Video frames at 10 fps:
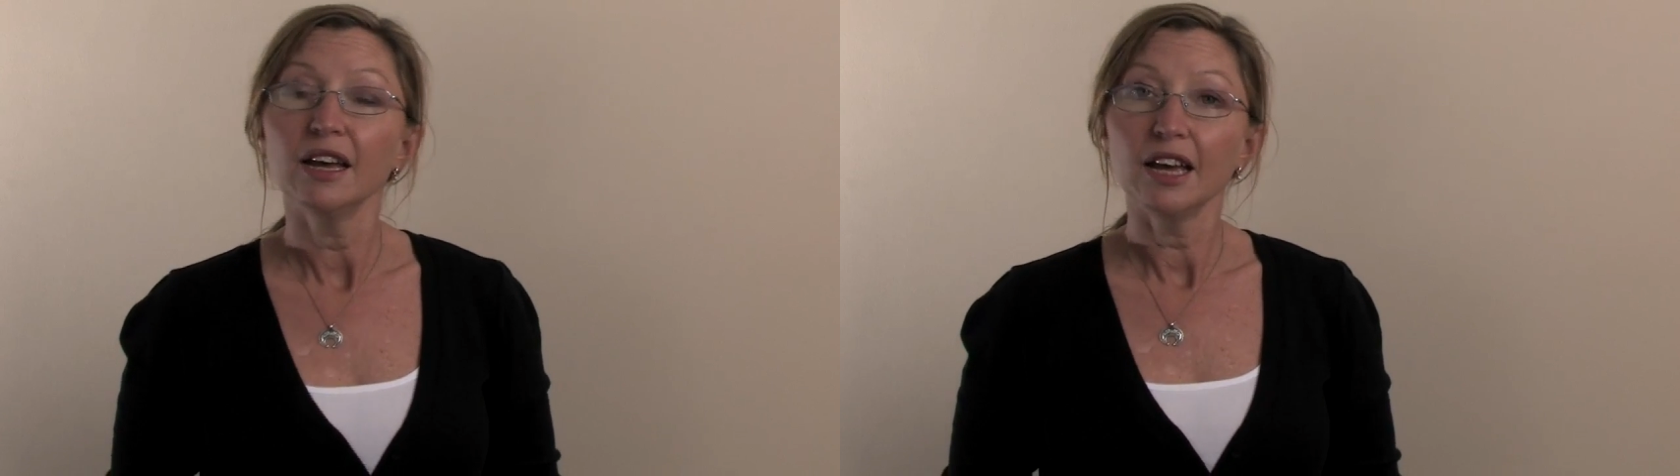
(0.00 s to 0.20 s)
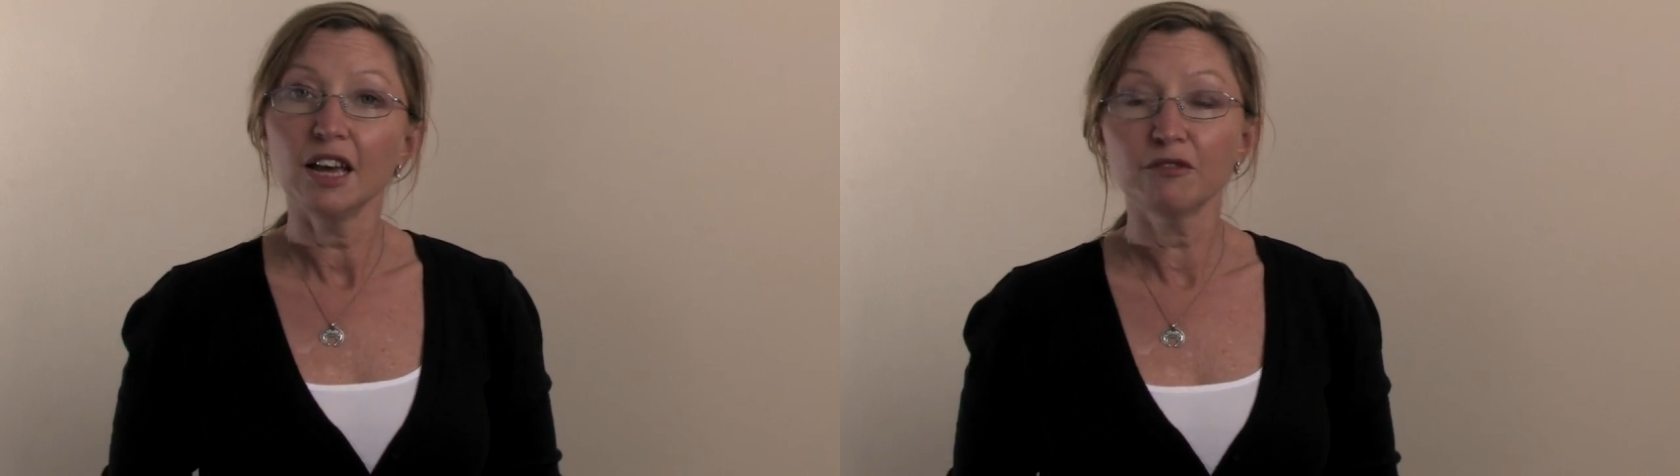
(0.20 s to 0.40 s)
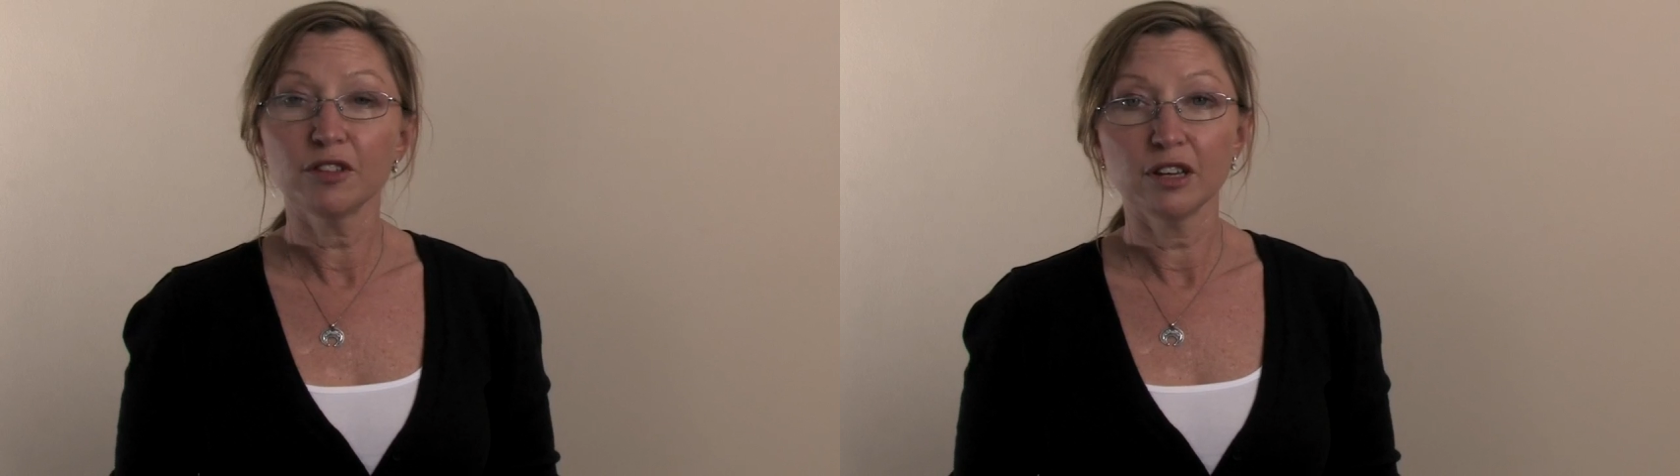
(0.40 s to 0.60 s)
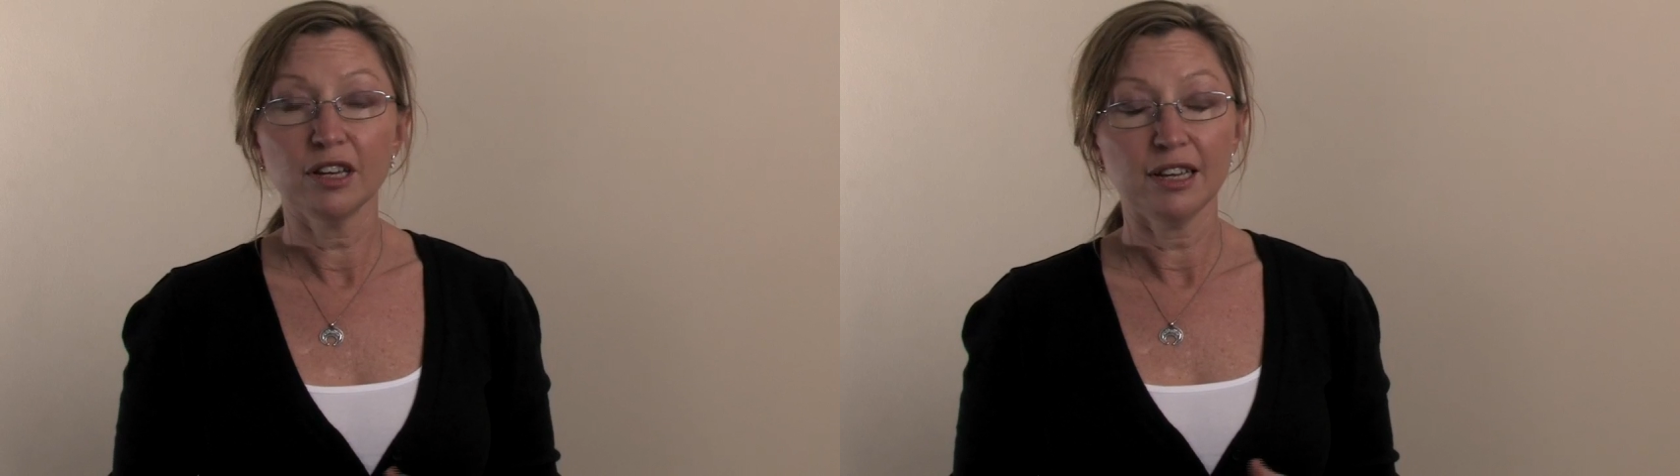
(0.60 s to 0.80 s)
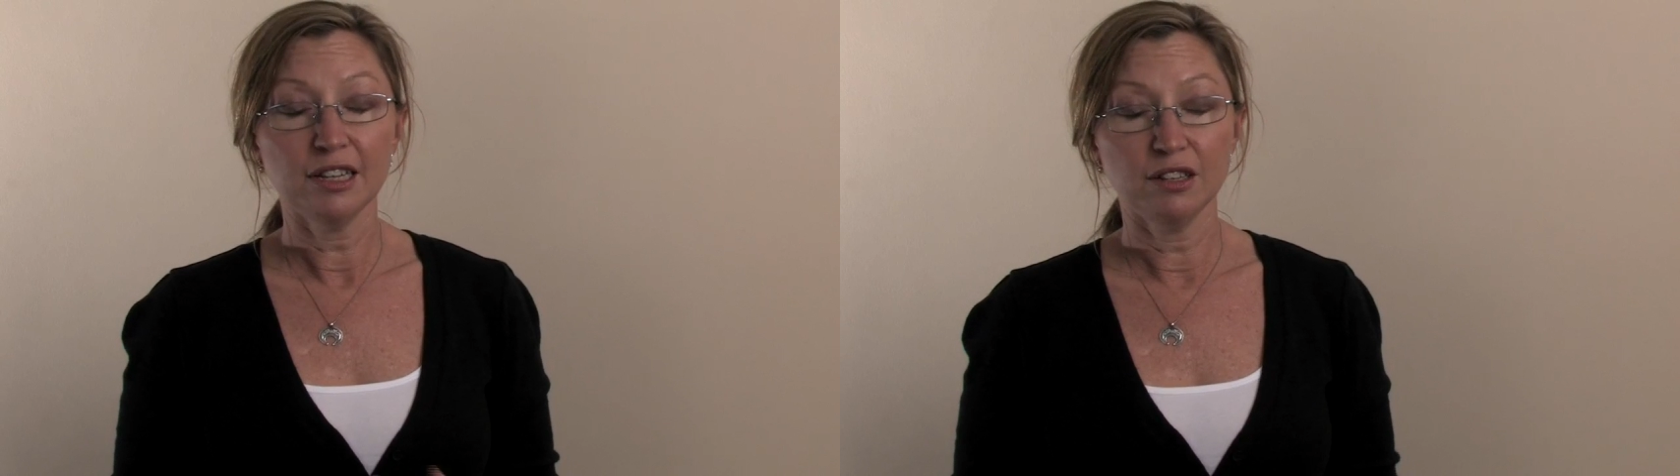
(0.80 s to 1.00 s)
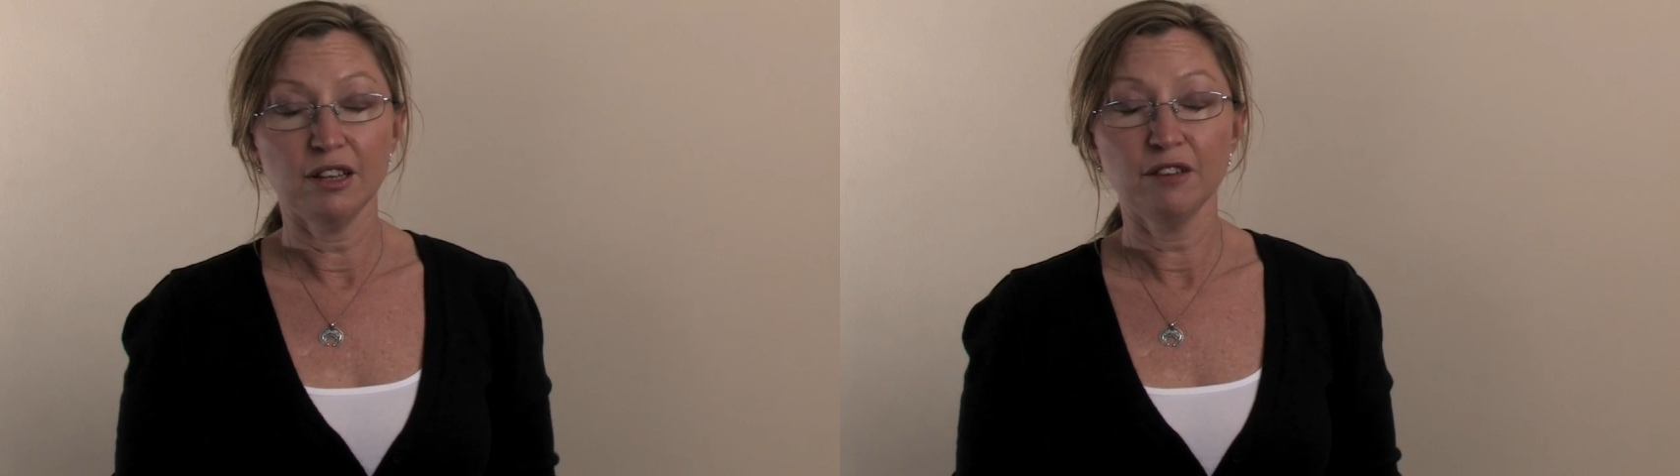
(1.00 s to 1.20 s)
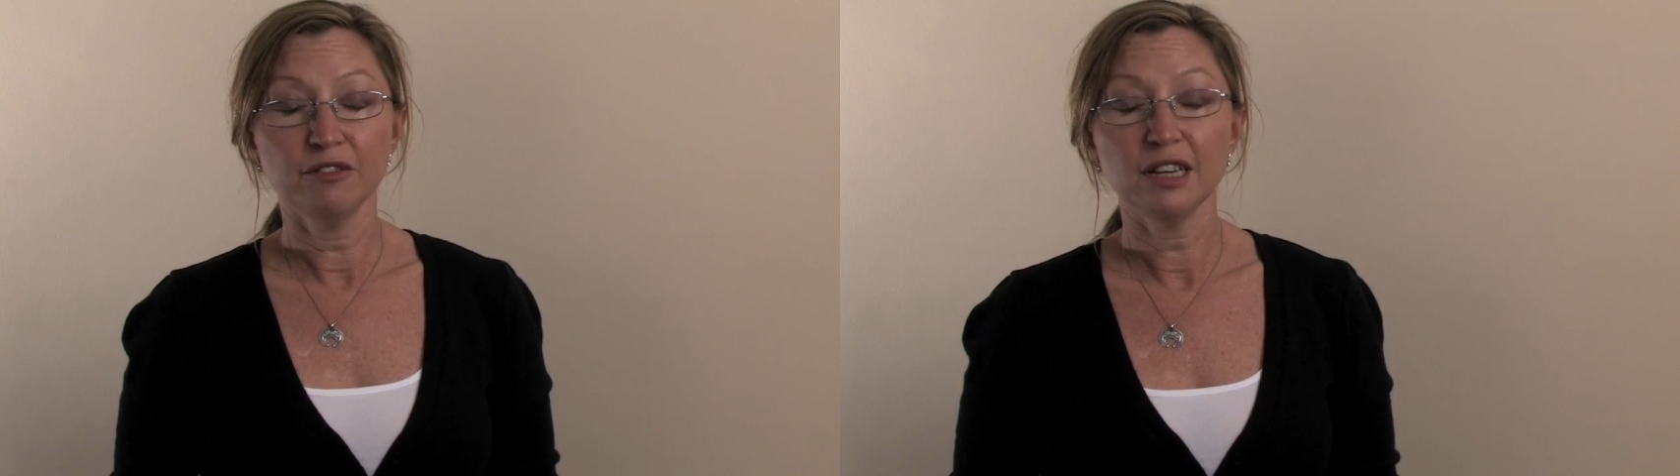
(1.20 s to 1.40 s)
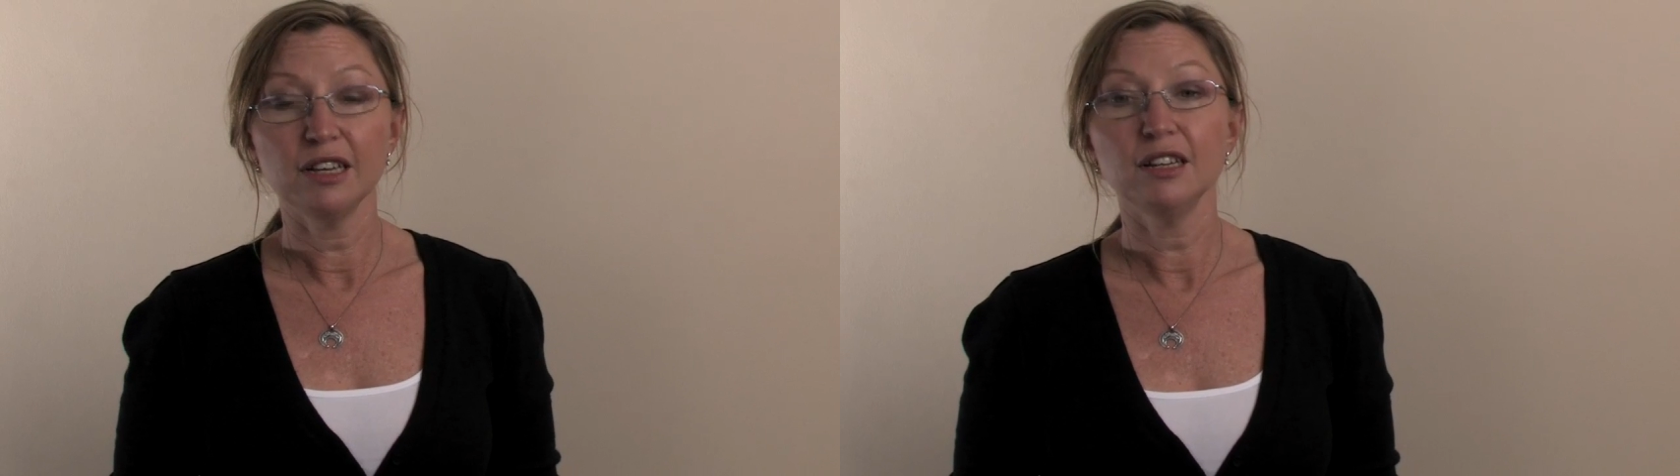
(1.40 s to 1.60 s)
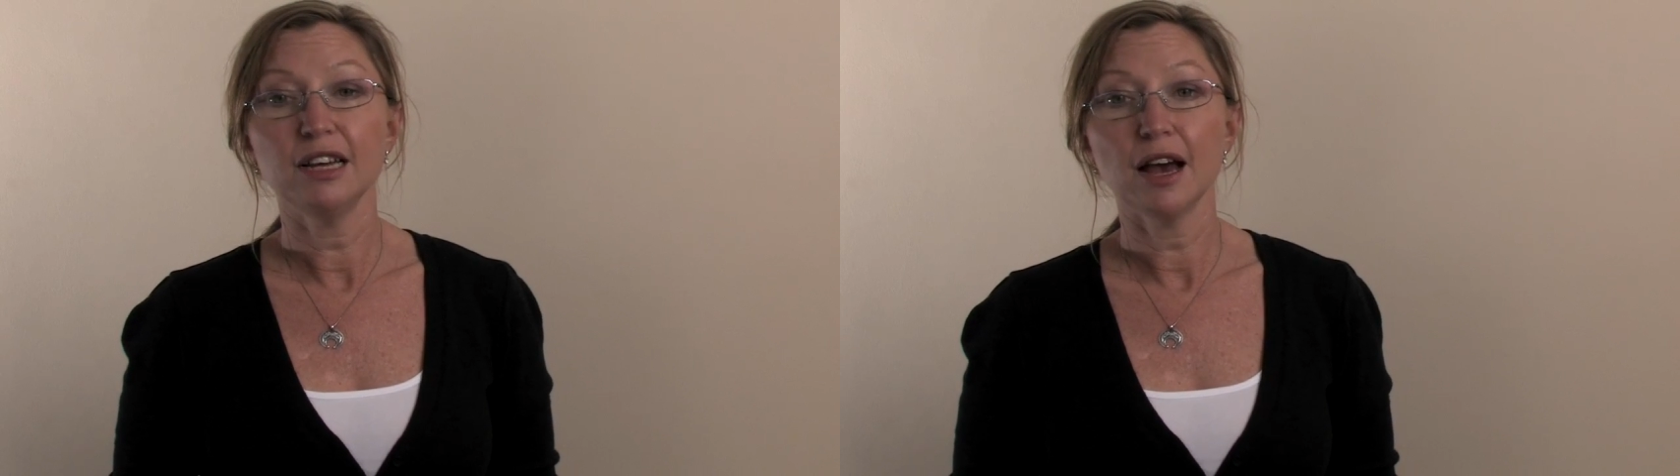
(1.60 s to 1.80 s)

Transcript: If the